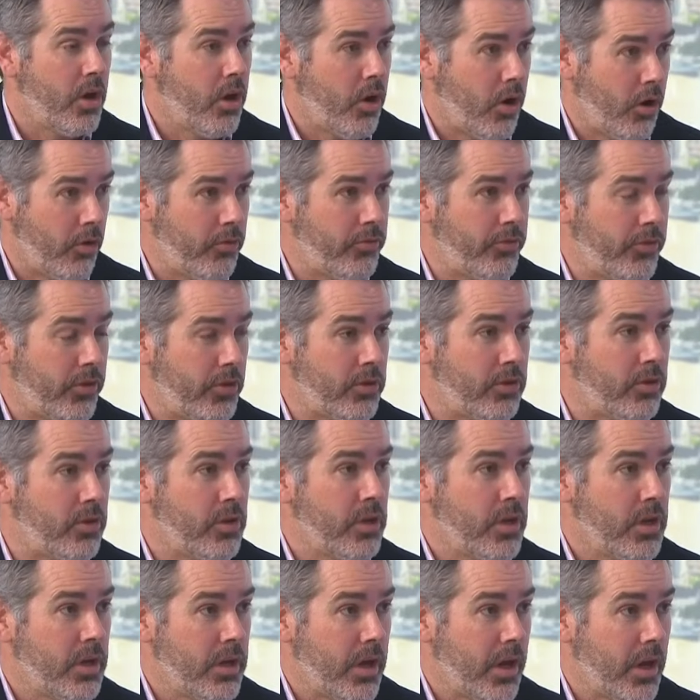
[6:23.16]
often,
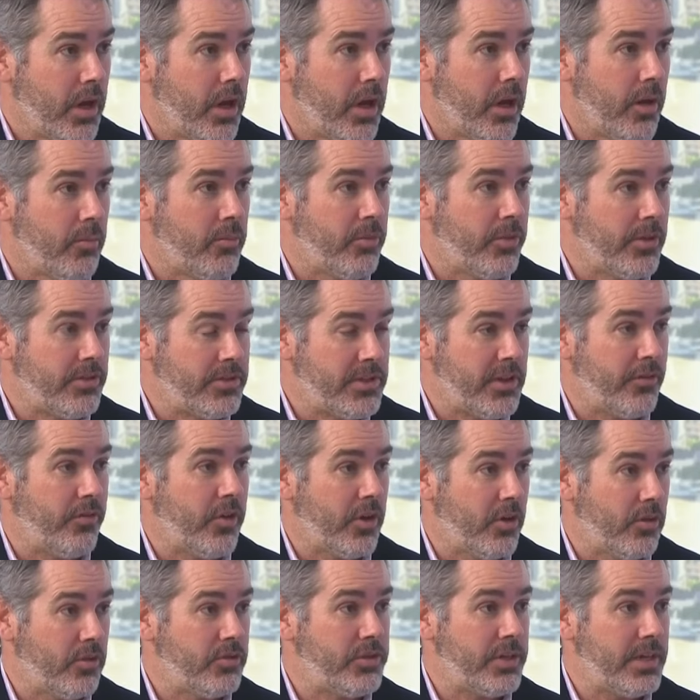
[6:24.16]
um, the
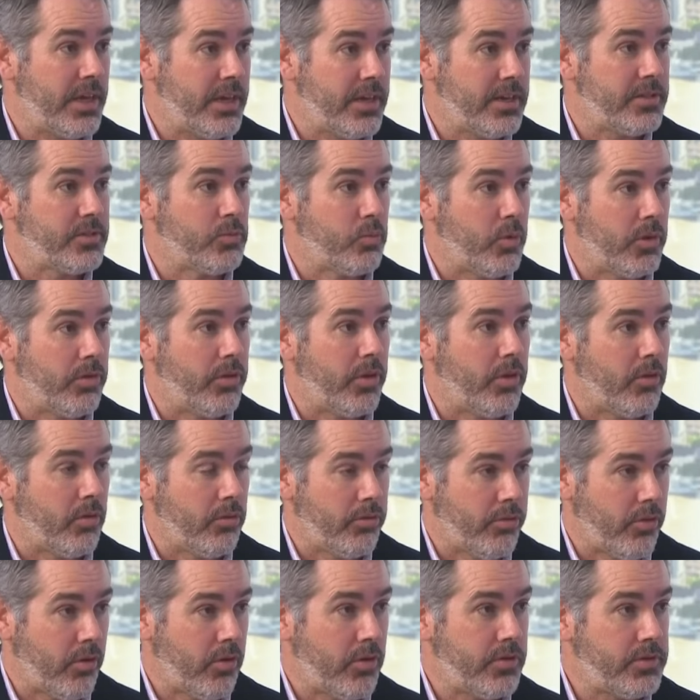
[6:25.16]
difficulty is with the
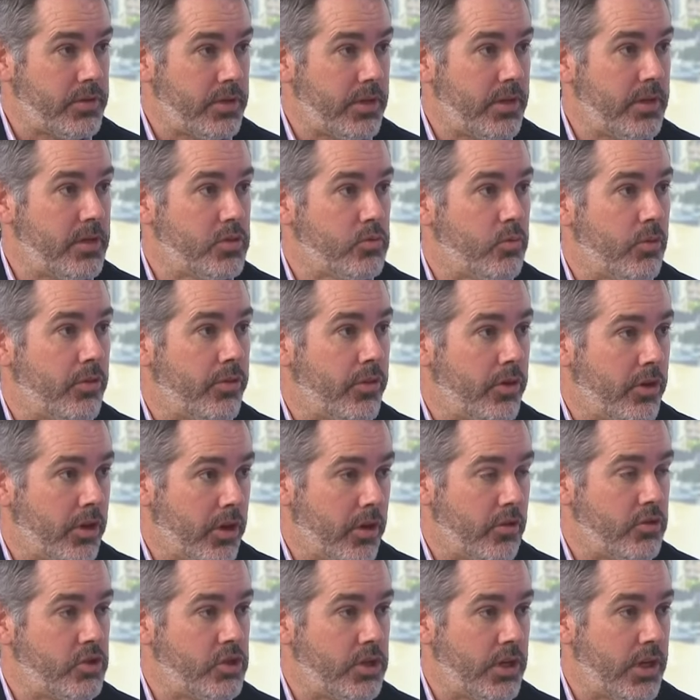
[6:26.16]
authorities, with the
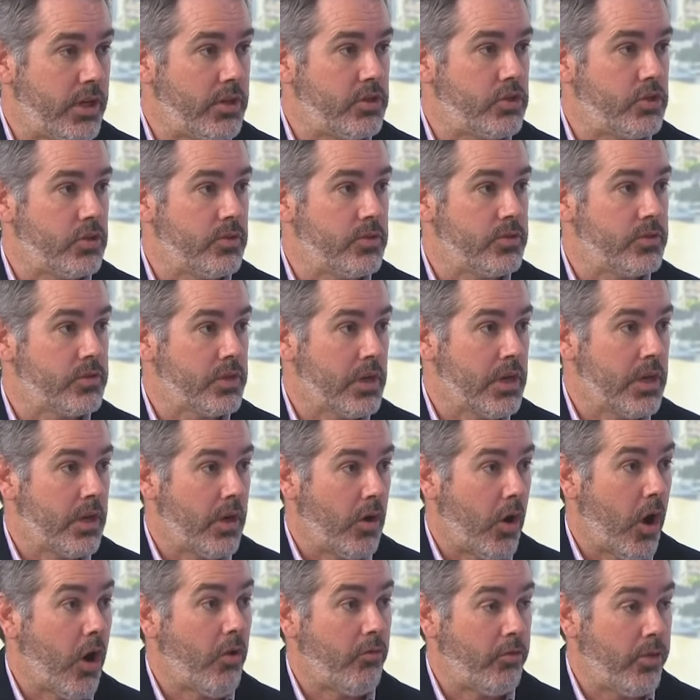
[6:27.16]
negotiations
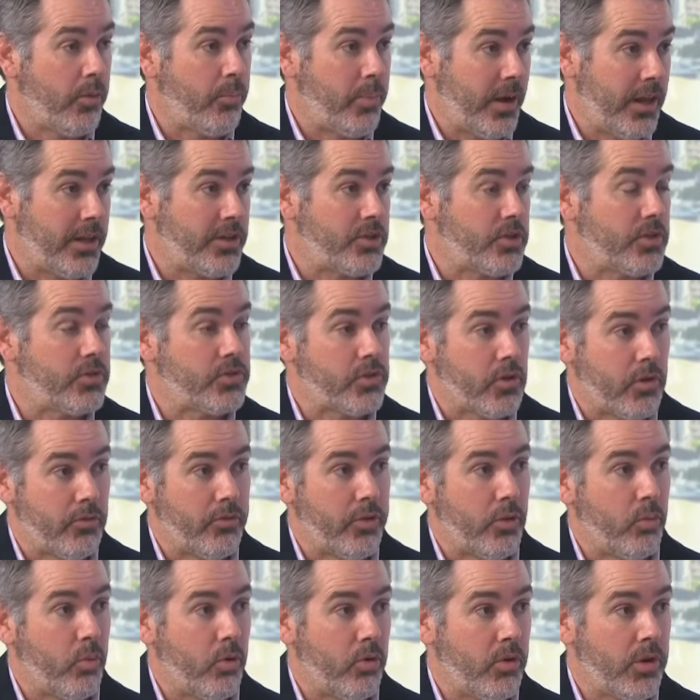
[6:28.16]
of the belligerents, of
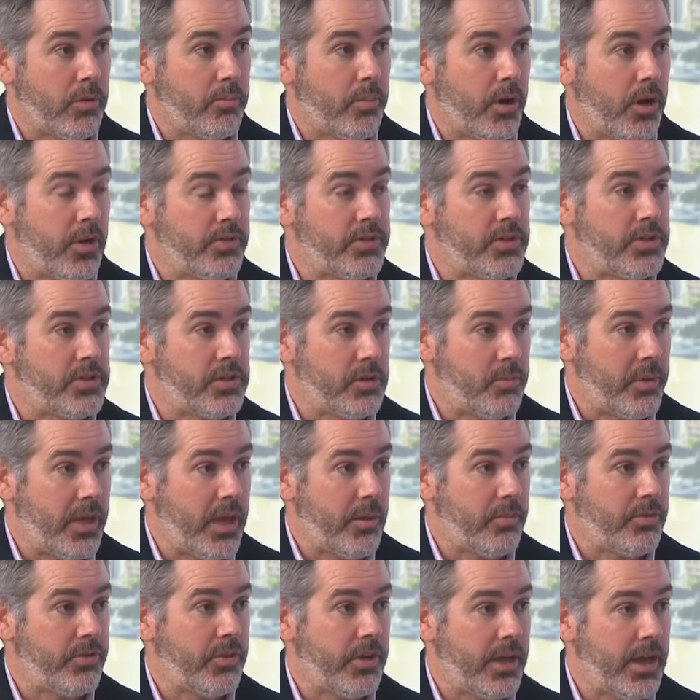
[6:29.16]
the warring parties, to be
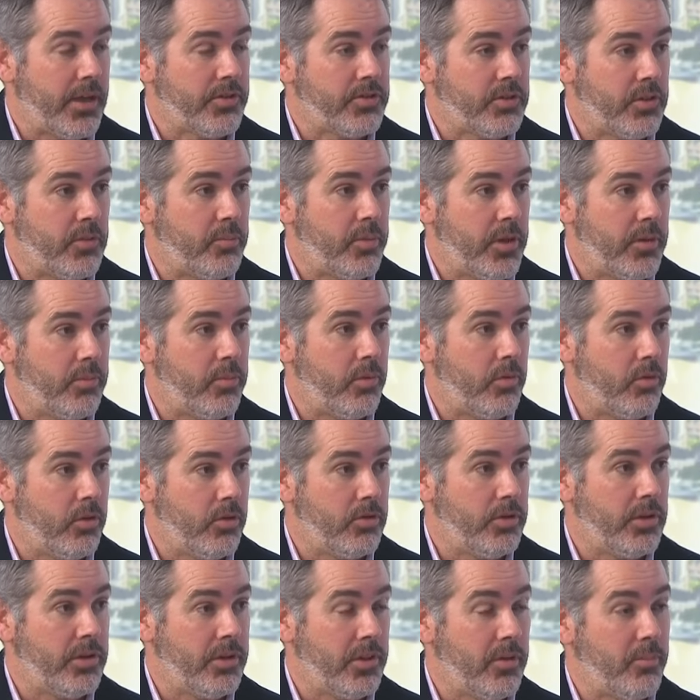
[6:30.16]
able to get to the people who
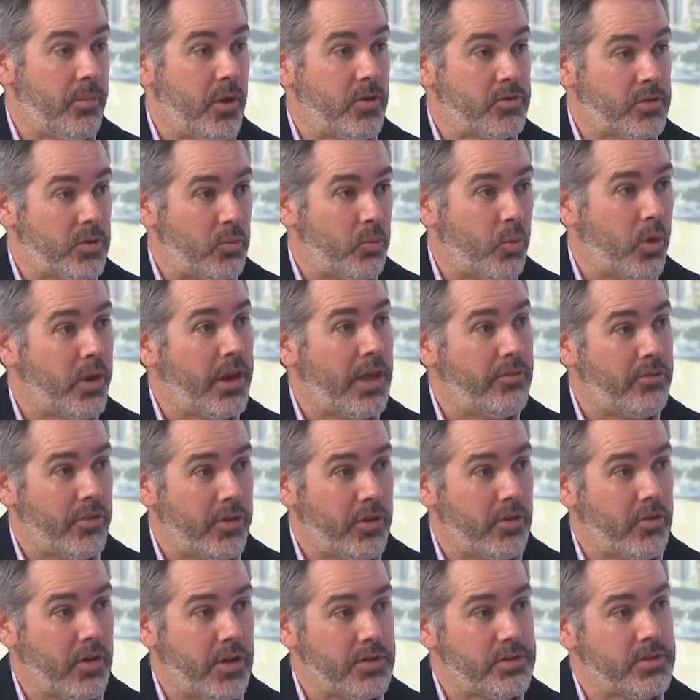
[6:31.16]
need it the most. And whatever the
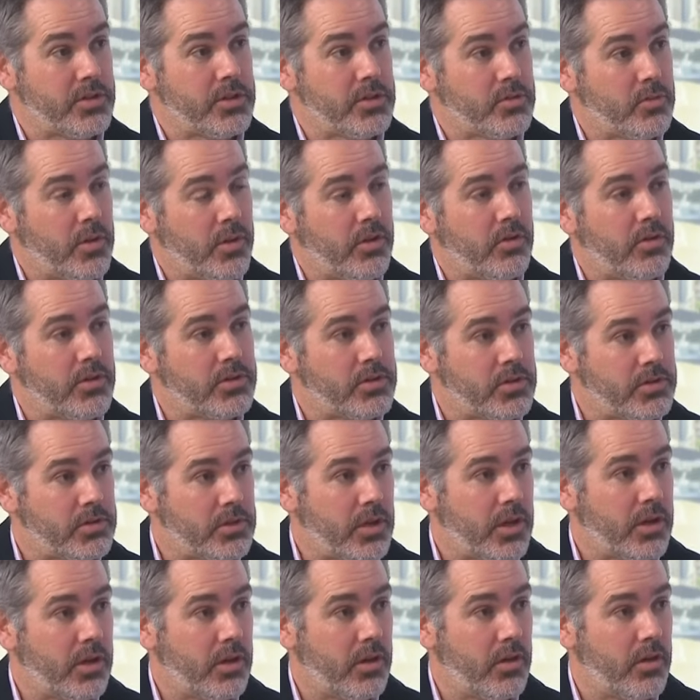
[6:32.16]
crisis, whether it's a
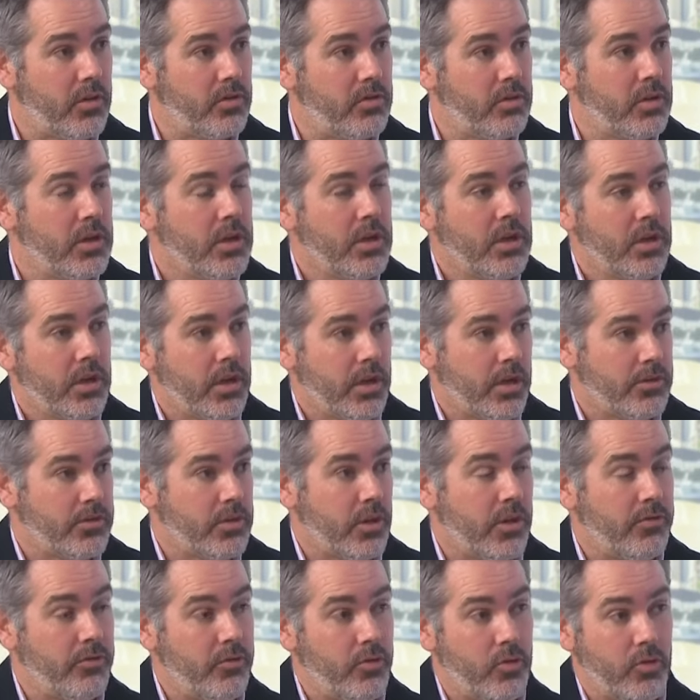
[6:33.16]
cyclone, a
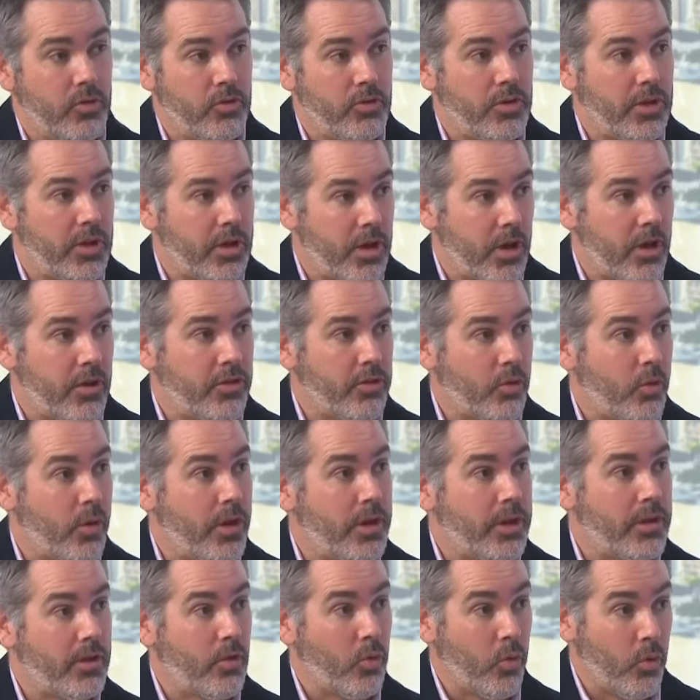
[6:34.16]
typhoon, an
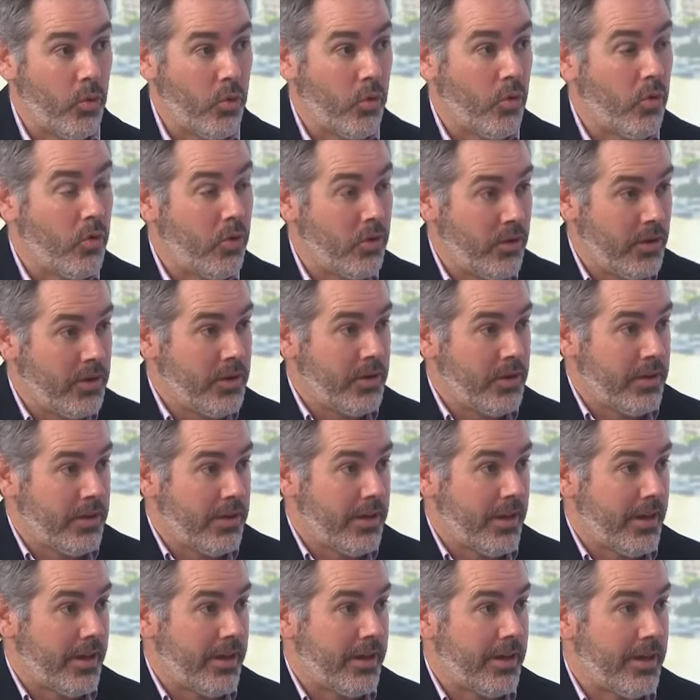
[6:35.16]
earthquake, or
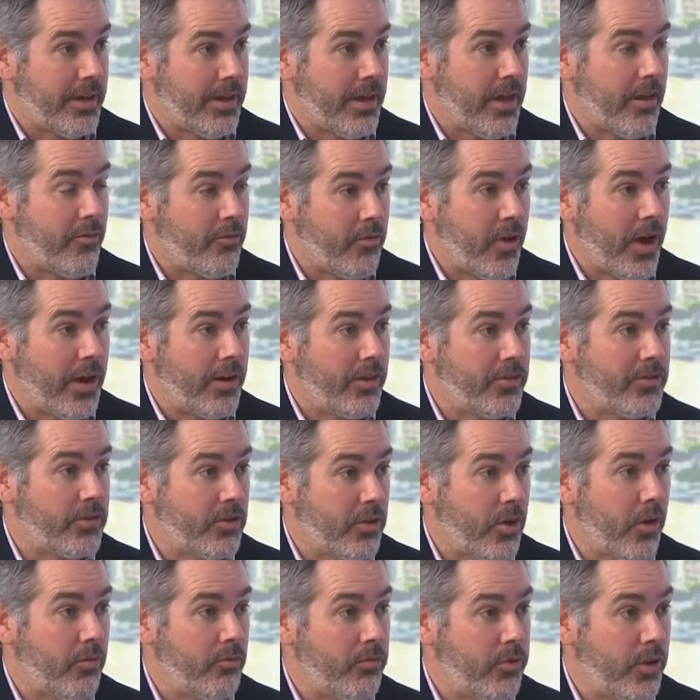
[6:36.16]
uh, a violent
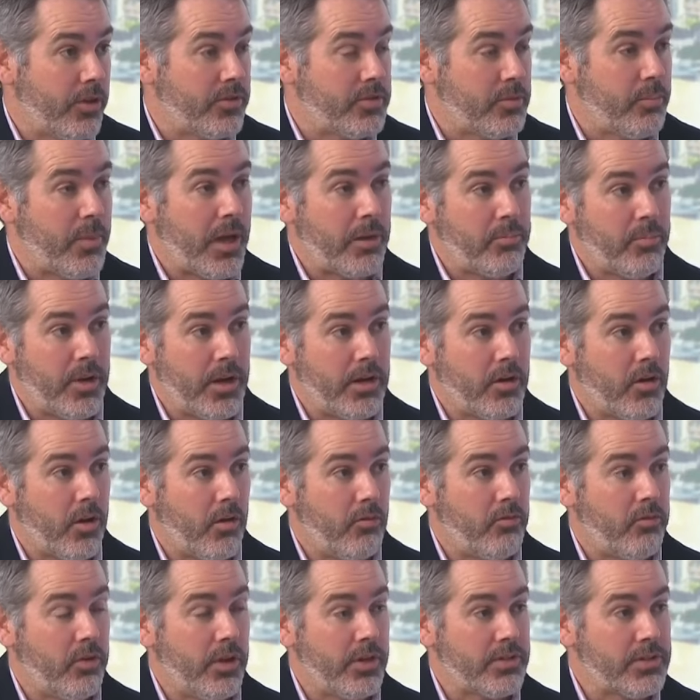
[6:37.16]
conflict, a man made
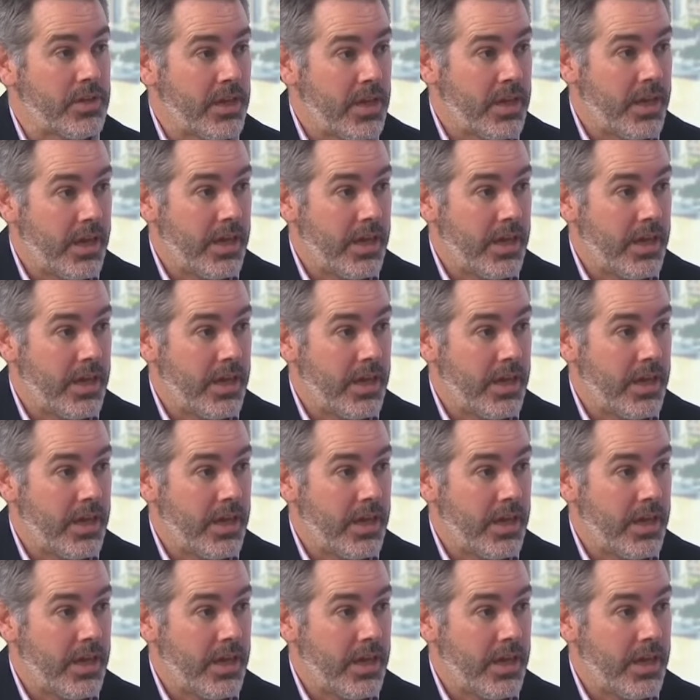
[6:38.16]
conflict.